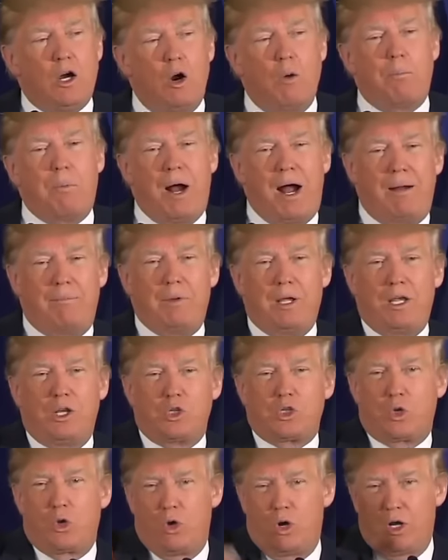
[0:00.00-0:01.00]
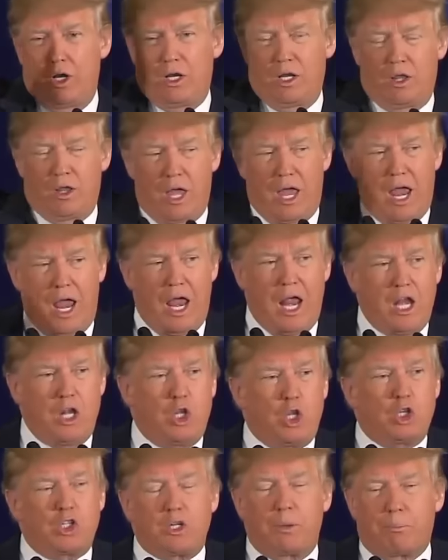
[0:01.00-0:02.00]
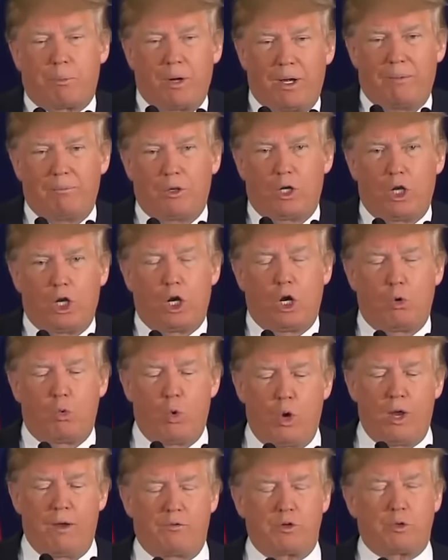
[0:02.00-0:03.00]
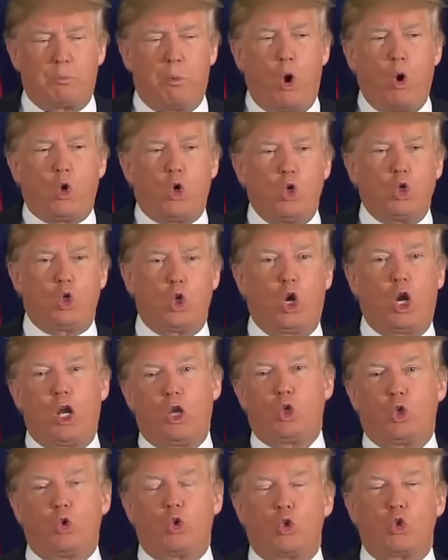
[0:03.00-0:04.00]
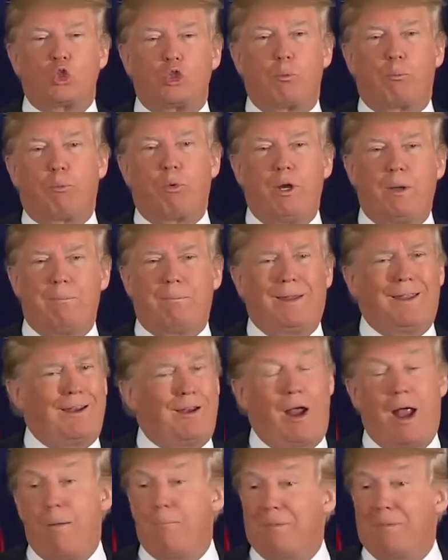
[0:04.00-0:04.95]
Obama is calling the head the supreme leader. We have spoken today to the supreme leader.